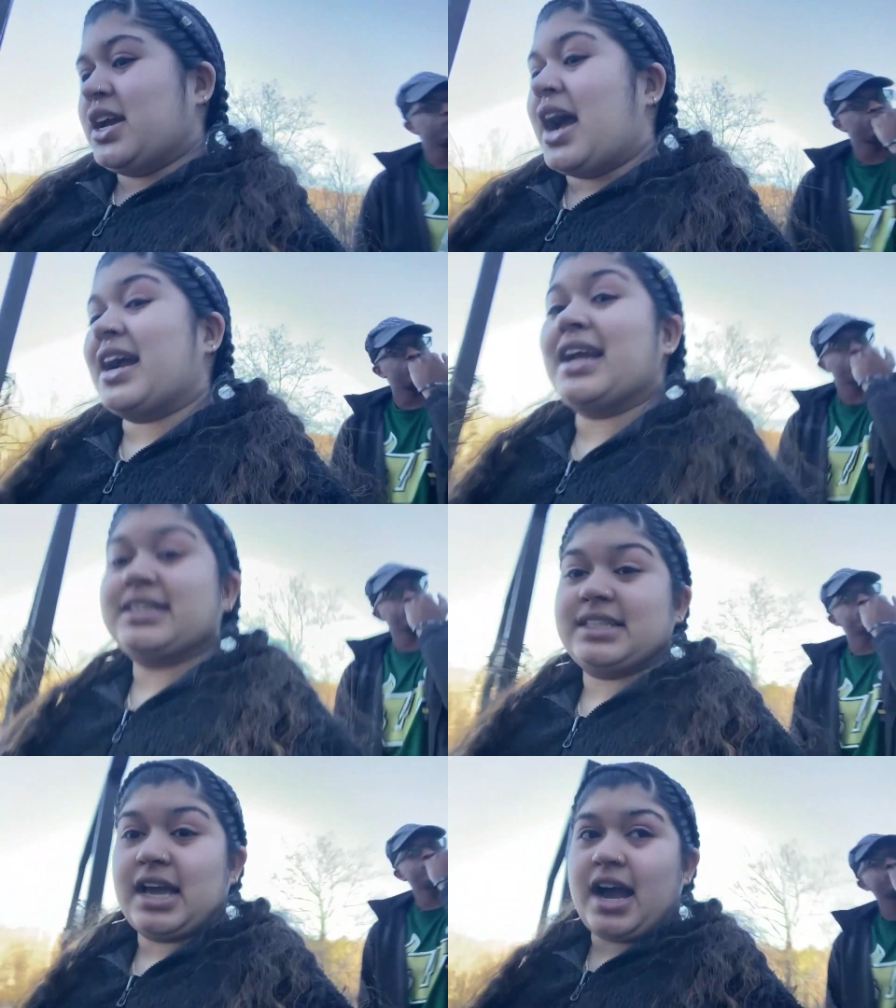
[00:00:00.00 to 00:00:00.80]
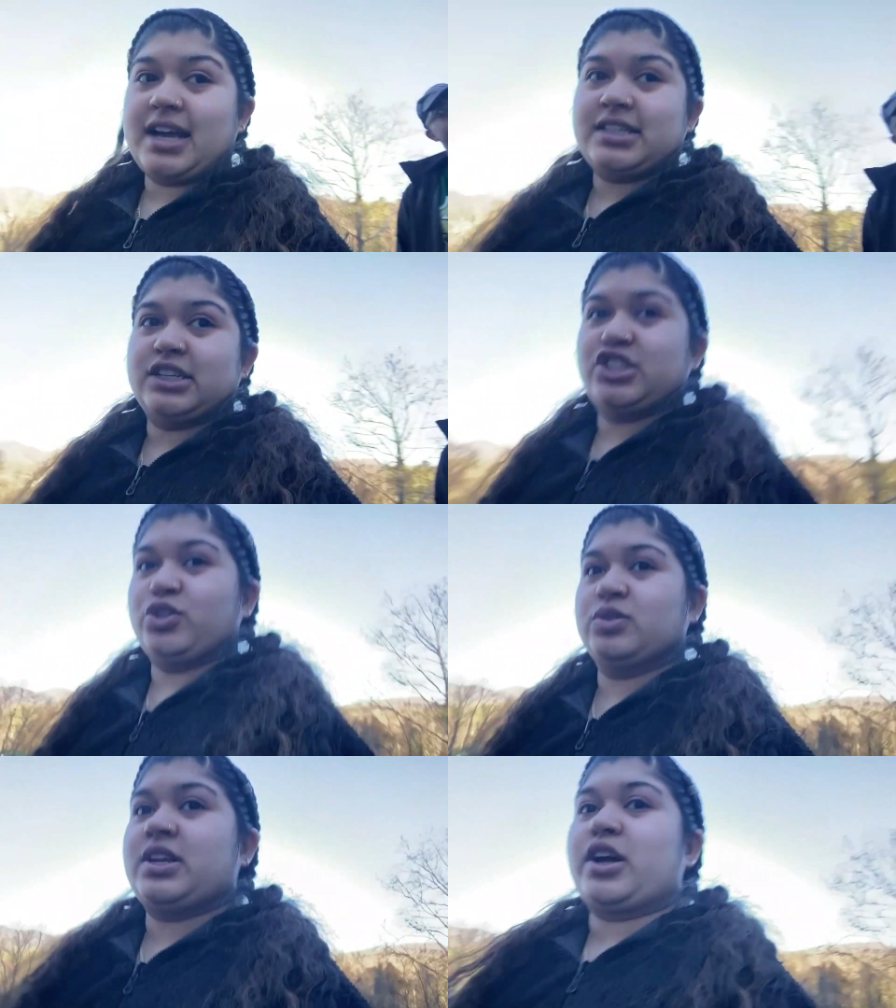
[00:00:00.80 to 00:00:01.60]
I got to see ice because
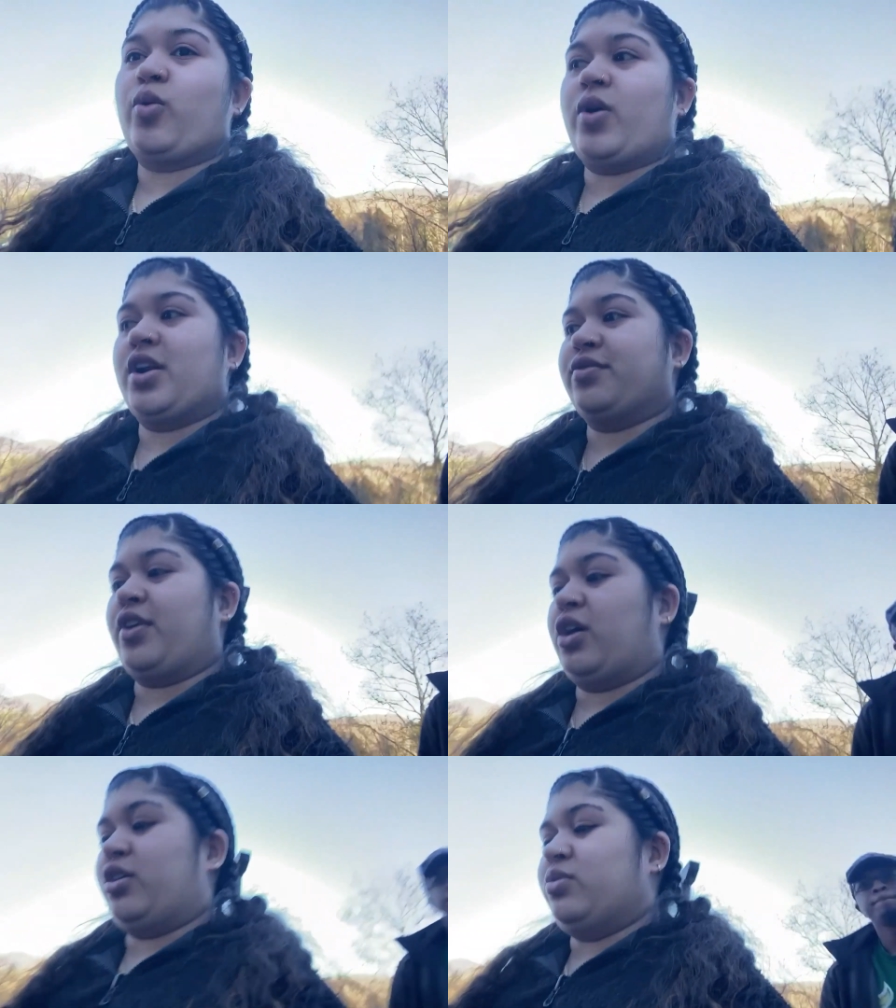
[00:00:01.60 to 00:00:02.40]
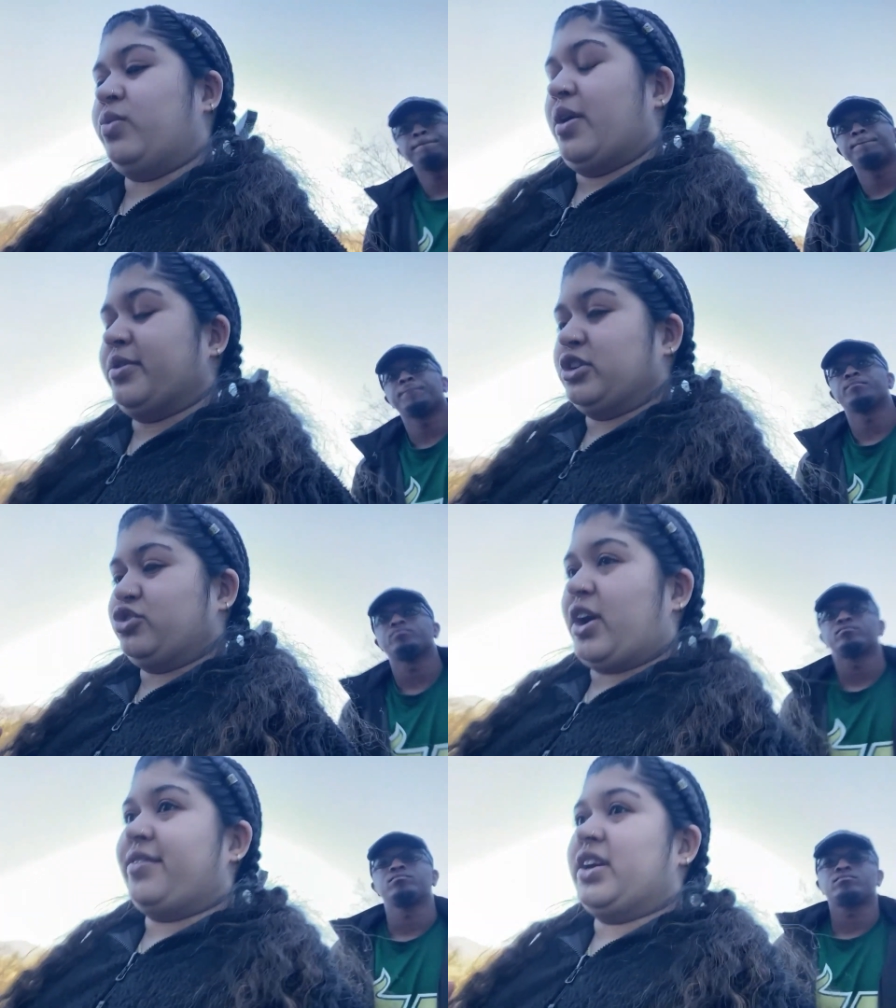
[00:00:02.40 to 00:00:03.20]
there was like a waterfall while we were
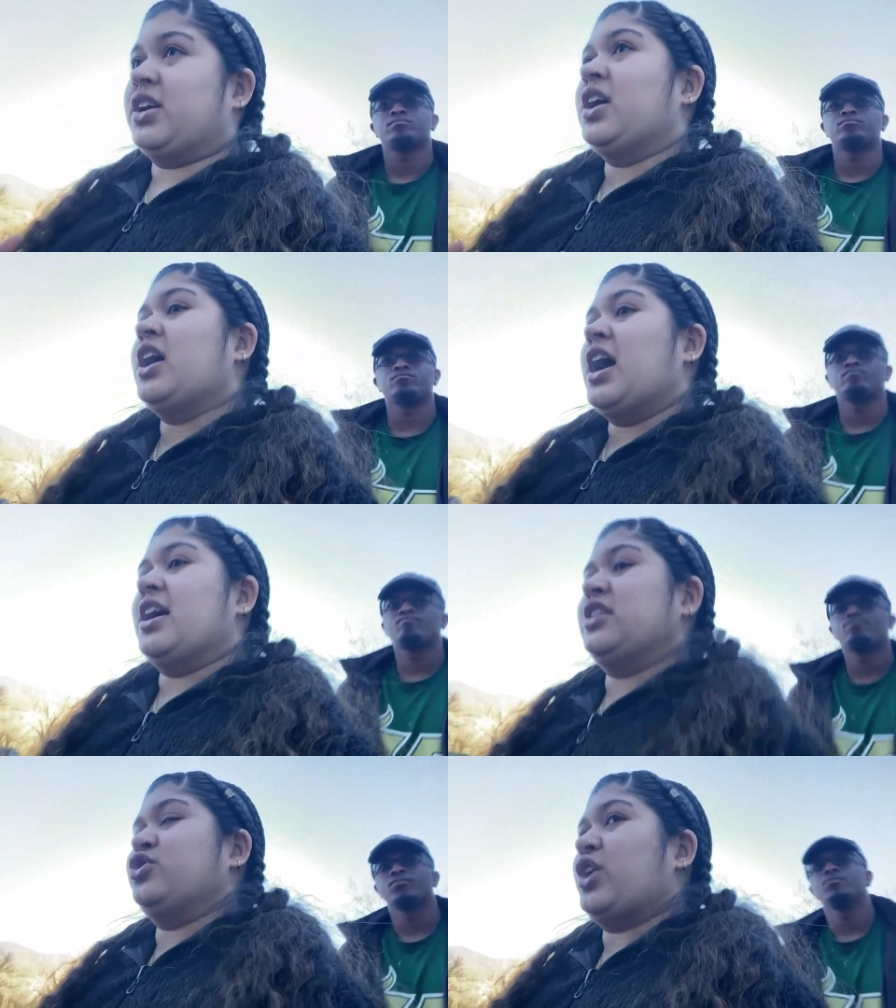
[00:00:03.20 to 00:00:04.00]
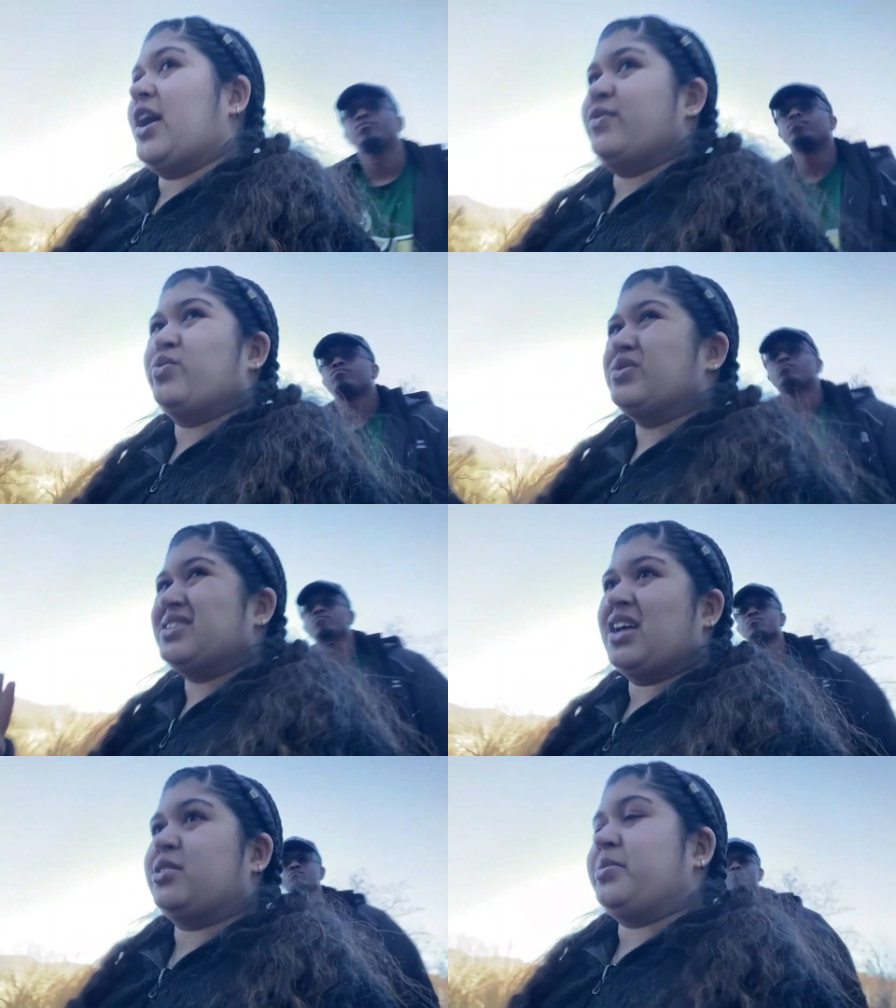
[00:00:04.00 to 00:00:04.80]
driving, and the drive was
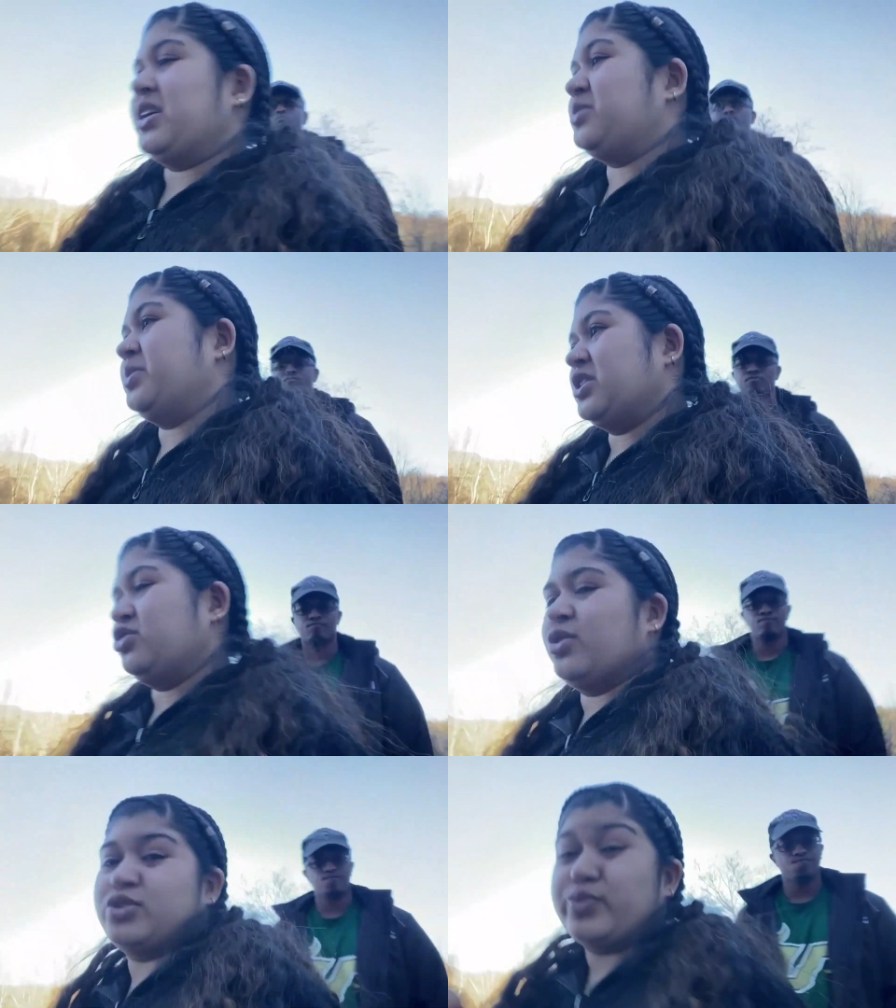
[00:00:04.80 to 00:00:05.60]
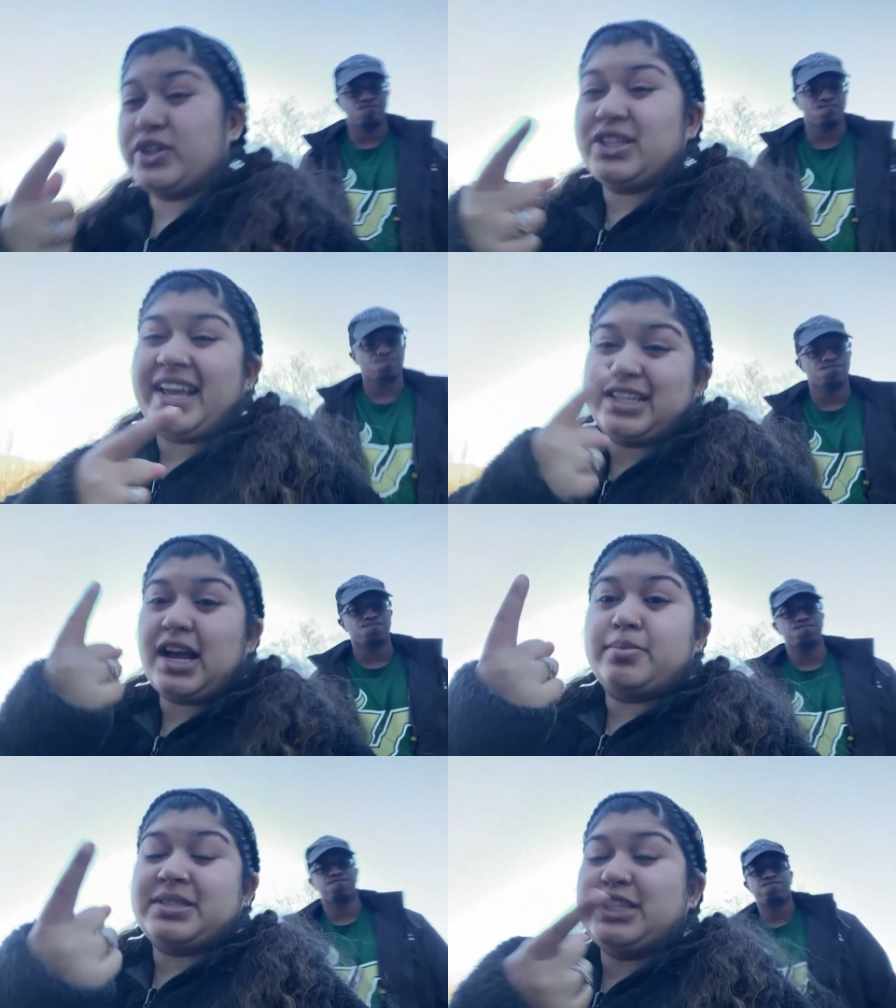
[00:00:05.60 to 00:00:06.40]
not the best because you know it's real like
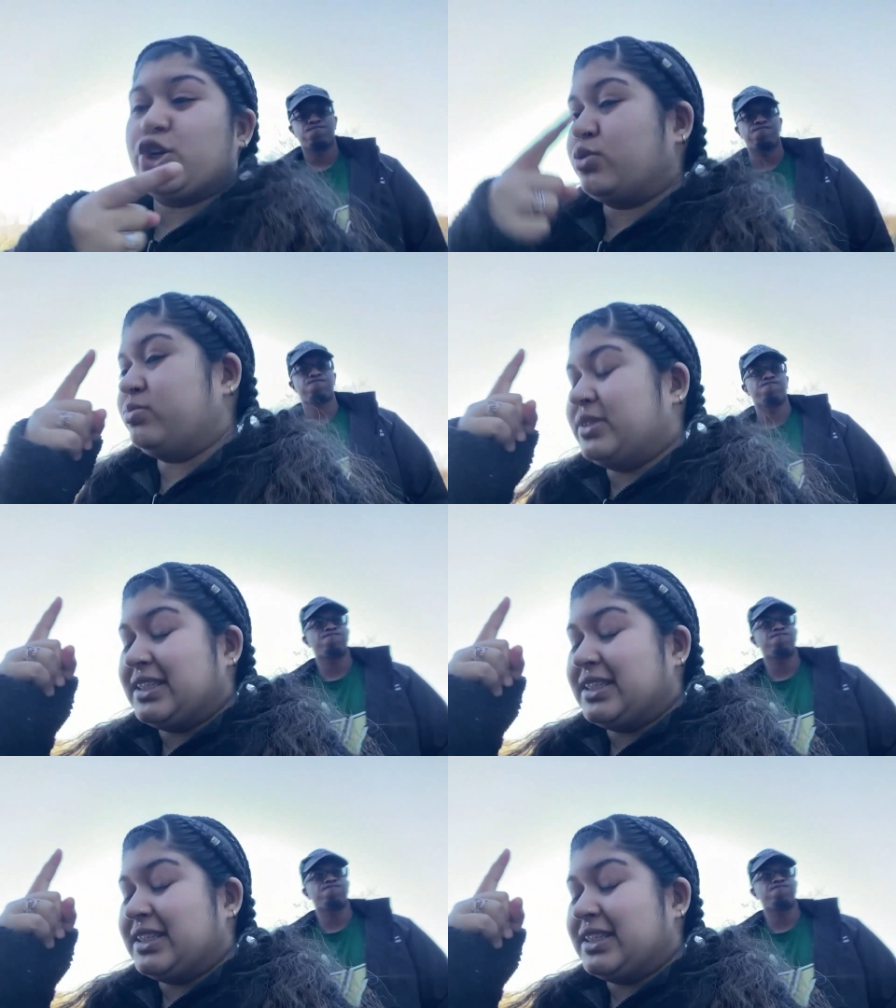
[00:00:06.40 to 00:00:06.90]
topsy turvy,